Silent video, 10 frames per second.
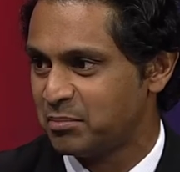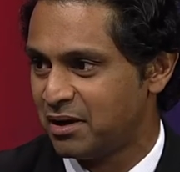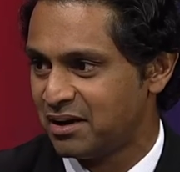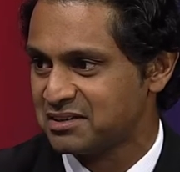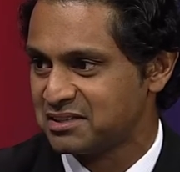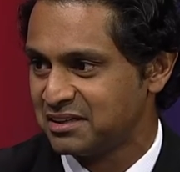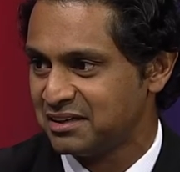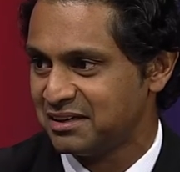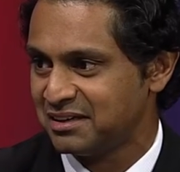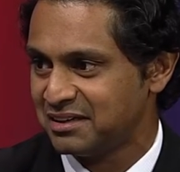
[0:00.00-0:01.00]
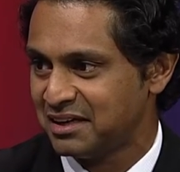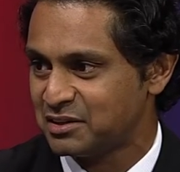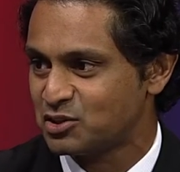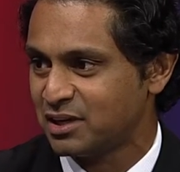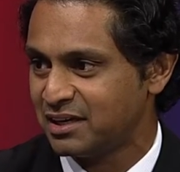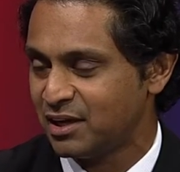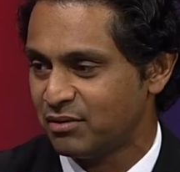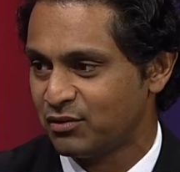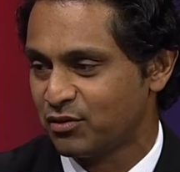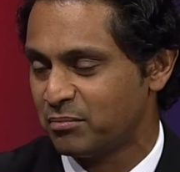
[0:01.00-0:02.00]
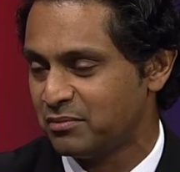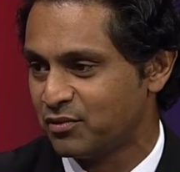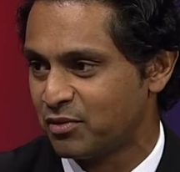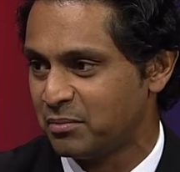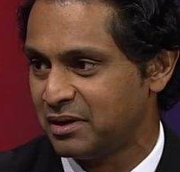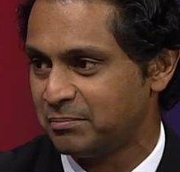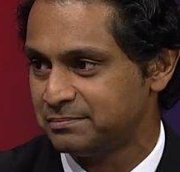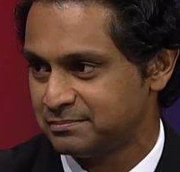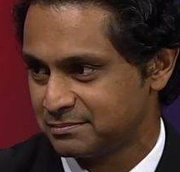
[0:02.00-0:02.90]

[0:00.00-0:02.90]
and policy uh, and the study of it from from him.